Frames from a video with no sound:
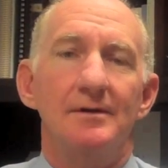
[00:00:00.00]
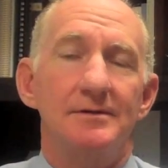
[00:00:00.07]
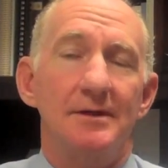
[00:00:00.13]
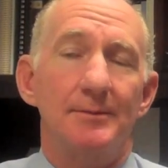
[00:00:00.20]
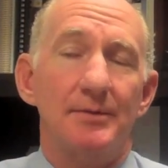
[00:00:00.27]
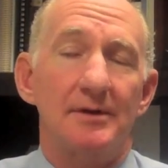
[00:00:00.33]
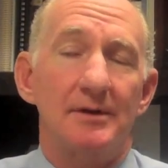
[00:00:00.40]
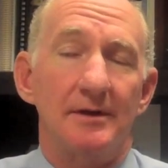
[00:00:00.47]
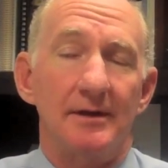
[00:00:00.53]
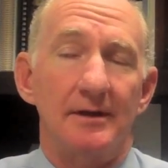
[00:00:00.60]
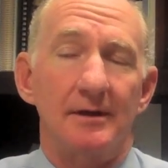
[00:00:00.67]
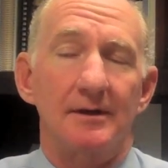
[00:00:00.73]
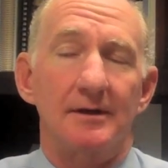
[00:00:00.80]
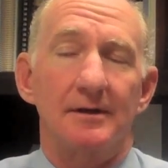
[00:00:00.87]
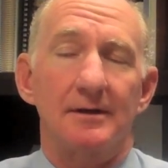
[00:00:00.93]

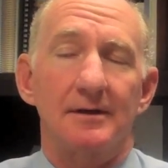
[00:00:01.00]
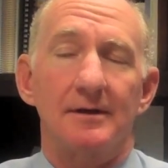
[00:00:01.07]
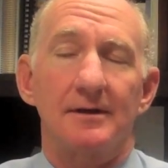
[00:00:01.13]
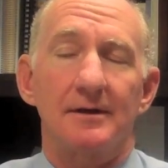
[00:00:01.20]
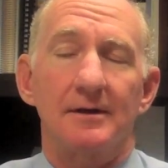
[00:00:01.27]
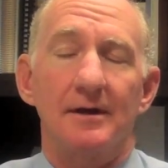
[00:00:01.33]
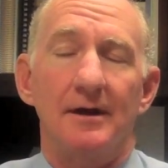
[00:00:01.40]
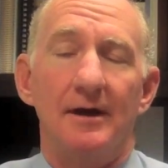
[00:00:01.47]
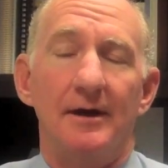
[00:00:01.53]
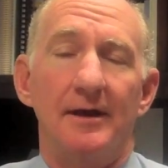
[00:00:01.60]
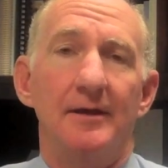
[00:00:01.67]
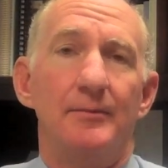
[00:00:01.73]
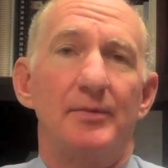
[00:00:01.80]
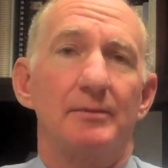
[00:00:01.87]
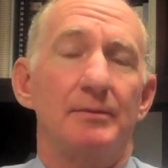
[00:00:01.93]
Typically,
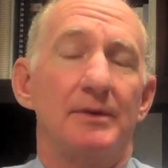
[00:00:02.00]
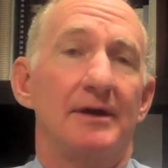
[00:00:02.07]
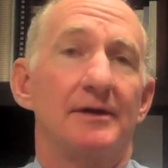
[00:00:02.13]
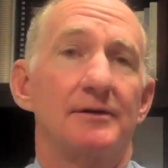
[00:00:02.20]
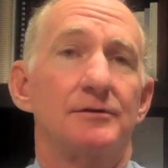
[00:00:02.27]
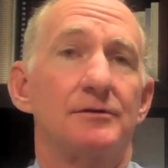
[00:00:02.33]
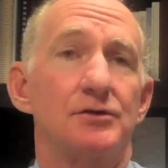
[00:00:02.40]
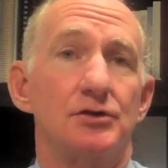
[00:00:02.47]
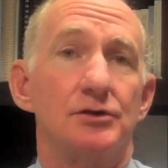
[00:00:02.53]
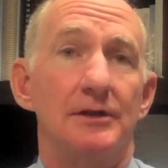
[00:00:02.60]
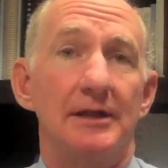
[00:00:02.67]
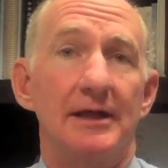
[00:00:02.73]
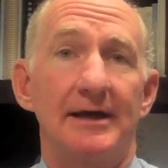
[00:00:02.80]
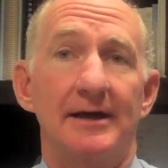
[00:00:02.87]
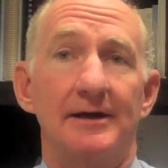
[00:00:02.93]
hip implants should
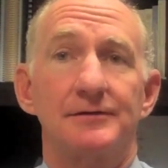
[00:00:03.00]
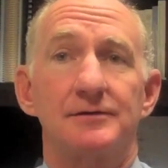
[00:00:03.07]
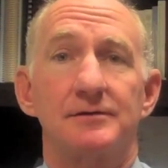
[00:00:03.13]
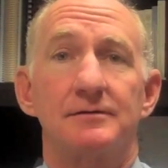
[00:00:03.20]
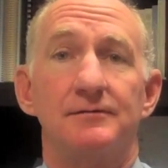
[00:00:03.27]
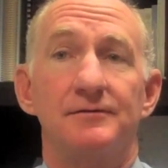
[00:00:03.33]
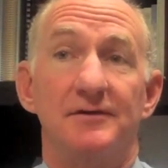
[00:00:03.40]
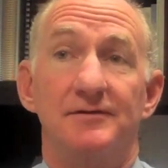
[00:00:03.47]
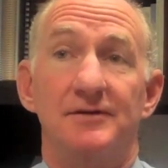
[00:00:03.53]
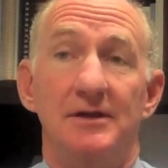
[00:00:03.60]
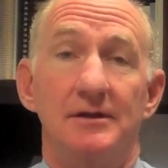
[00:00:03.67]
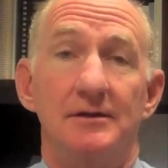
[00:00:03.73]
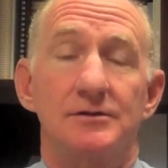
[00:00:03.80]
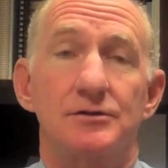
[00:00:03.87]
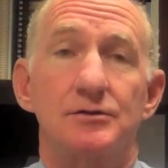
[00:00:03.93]
last
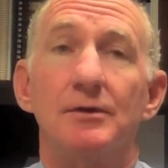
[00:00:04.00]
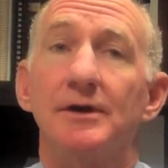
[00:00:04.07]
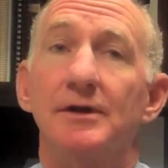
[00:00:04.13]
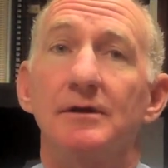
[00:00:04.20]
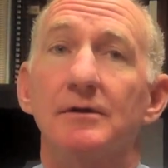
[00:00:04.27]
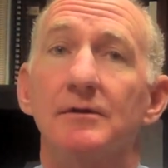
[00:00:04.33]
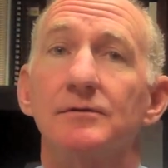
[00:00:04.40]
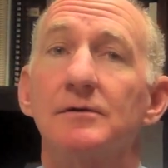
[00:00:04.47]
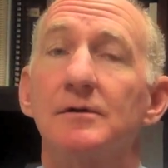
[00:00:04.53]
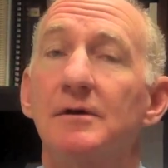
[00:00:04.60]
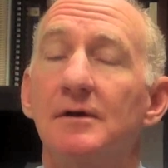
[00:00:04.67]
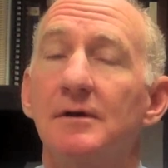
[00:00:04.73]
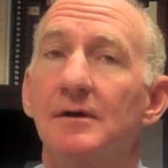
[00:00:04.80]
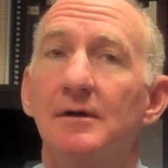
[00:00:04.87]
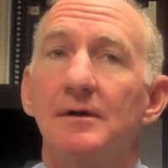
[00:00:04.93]
15 to 20 years.
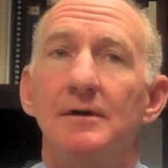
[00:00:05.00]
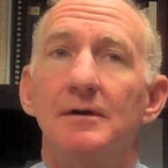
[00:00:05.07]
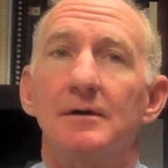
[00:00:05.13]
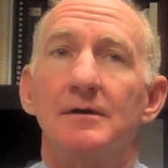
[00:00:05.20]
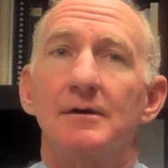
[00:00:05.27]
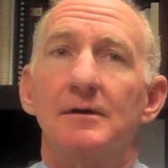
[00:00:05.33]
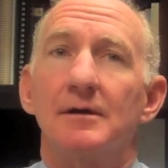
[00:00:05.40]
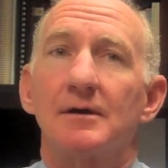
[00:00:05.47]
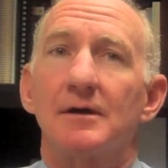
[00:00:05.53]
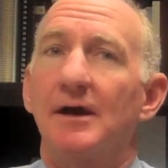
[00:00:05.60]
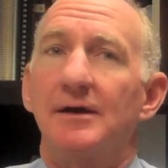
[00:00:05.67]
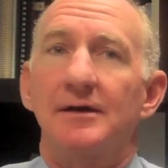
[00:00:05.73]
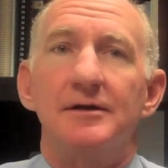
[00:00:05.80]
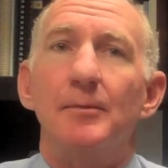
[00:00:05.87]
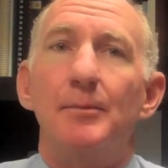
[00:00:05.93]

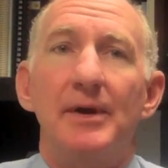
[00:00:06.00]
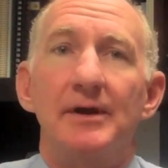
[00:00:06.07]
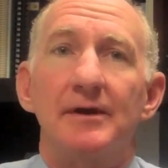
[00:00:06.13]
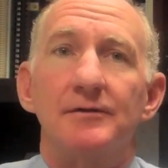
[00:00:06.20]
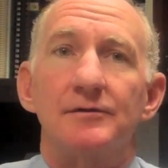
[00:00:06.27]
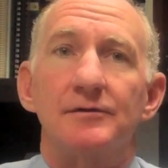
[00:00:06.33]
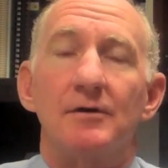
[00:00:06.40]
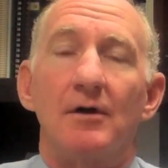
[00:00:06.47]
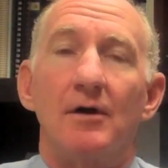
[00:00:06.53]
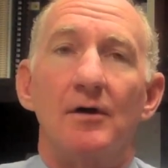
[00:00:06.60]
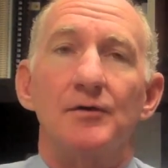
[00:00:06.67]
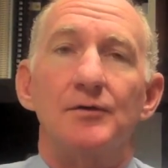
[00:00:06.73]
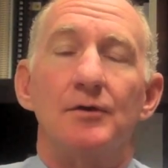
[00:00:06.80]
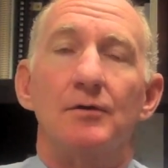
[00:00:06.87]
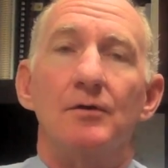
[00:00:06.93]
Kind of depends
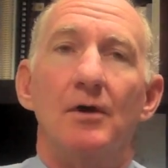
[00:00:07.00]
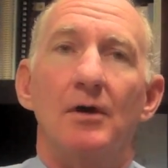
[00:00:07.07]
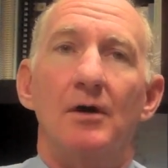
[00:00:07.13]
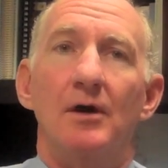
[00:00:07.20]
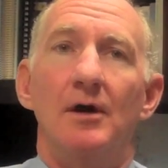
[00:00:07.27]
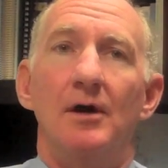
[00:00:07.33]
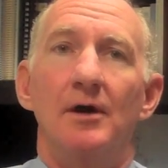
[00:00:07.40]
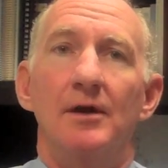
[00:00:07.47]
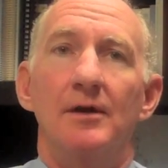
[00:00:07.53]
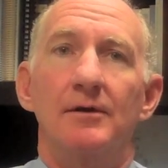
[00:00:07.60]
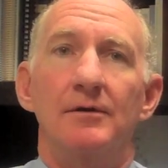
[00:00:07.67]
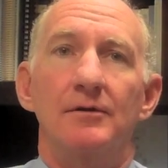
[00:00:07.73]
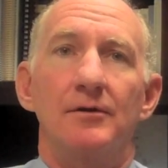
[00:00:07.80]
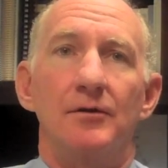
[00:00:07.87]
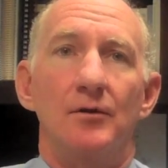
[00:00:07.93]
also
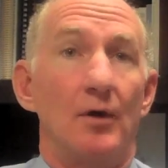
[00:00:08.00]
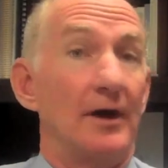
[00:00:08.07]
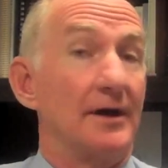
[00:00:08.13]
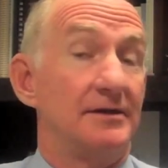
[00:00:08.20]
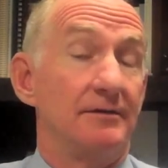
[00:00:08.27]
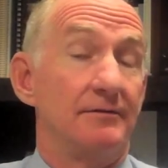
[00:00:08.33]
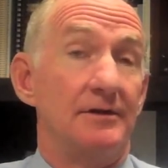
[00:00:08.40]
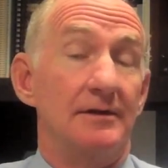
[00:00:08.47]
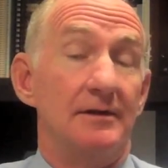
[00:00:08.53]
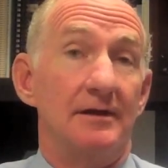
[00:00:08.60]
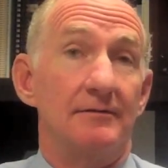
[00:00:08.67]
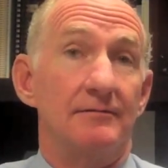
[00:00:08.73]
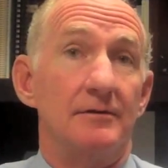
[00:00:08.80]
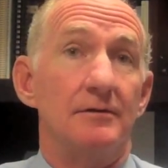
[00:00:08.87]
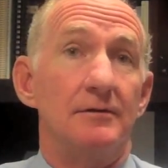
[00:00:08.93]
on your activity
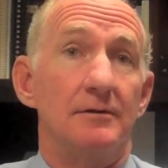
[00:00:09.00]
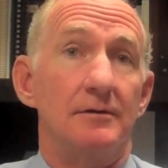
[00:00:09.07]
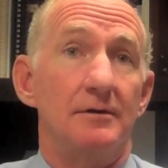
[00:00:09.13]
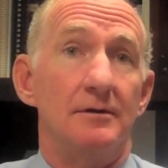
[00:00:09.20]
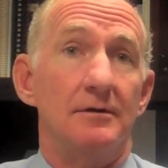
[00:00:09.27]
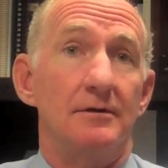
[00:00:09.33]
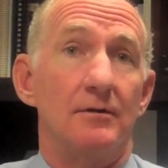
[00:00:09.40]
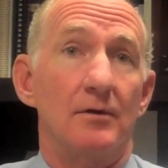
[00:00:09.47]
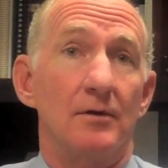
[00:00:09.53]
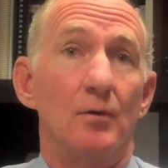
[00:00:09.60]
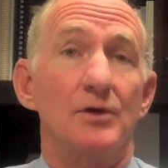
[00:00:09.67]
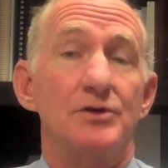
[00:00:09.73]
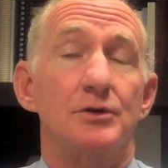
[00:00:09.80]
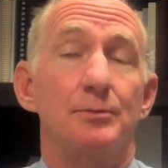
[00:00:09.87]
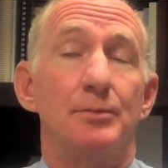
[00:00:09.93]
level or
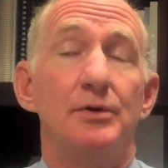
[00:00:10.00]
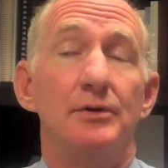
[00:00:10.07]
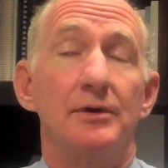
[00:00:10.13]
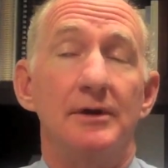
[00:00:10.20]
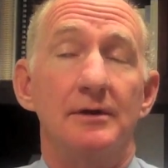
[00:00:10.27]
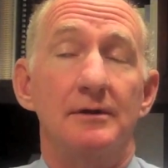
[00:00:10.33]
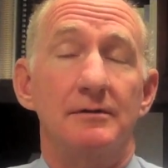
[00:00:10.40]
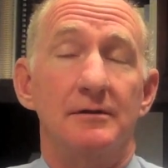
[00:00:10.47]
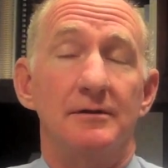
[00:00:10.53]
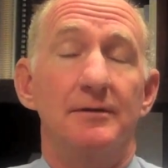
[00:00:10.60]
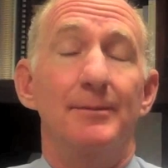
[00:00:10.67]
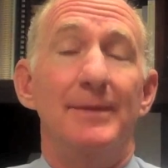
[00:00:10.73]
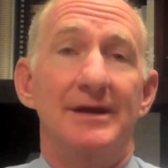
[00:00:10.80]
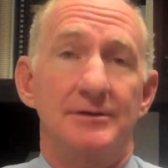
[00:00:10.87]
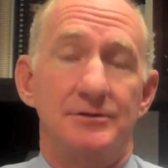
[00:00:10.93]
what you're putting, the
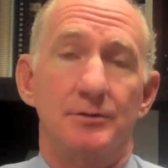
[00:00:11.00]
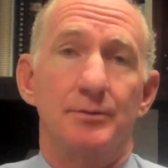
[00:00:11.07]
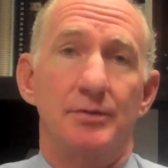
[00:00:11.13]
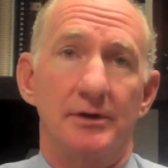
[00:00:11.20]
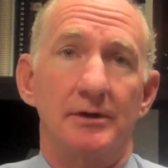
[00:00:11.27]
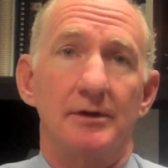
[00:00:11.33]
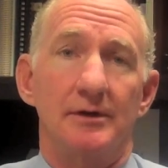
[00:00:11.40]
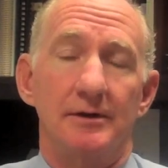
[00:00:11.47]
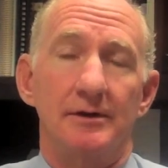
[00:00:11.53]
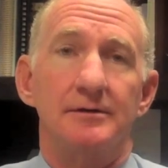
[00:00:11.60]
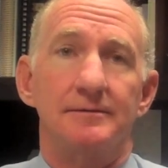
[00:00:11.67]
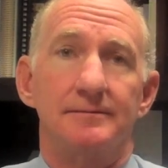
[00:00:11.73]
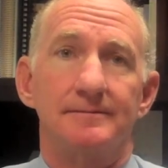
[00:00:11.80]
demands you're putting on it.